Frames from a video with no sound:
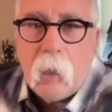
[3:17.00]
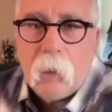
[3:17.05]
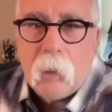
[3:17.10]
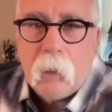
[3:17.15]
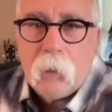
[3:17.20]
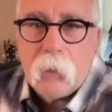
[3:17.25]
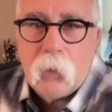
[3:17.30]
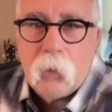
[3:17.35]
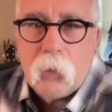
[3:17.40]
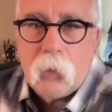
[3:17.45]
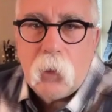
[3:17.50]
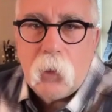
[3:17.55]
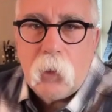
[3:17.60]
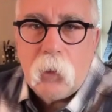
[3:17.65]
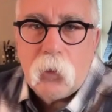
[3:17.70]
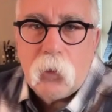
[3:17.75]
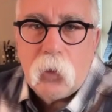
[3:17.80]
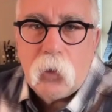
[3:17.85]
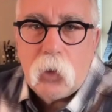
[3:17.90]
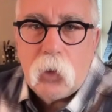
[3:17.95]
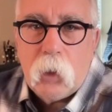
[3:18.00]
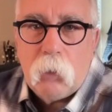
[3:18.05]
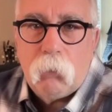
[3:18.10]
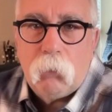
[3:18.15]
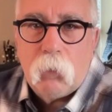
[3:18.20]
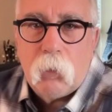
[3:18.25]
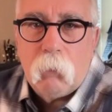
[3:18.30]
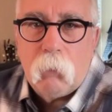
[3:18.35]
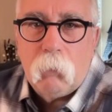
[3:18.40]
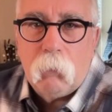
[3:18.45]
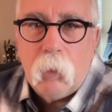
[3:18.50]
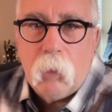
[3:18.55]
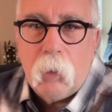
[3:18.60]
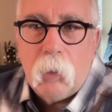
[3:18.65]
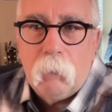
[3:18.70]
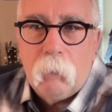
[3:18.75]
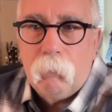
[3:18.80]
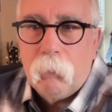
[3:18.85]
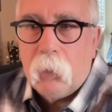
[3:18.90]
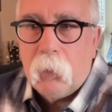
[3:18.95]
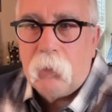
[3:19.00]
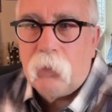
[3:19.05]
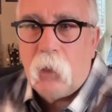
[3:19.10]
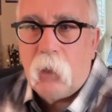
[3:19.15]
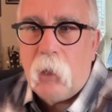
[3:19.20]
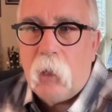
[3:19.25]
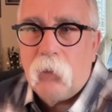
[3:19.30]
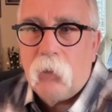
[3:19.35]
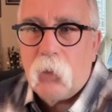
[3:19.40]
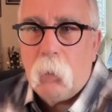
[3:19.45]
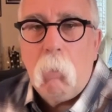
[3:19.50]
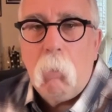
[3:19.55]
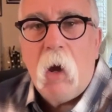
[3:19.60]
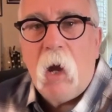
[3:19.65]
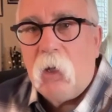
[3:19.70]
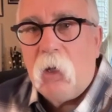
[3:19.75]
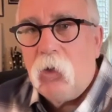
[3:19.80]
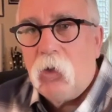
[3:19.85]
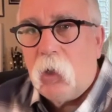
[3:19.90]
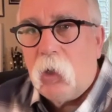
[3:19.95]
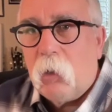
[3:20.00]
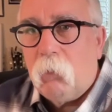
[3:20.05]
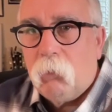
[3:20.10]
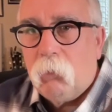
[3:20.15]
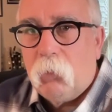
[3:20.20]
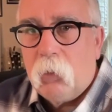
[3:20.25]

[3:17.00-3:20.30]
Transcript: I guess it's it's a shift of it's a it's a mind shift,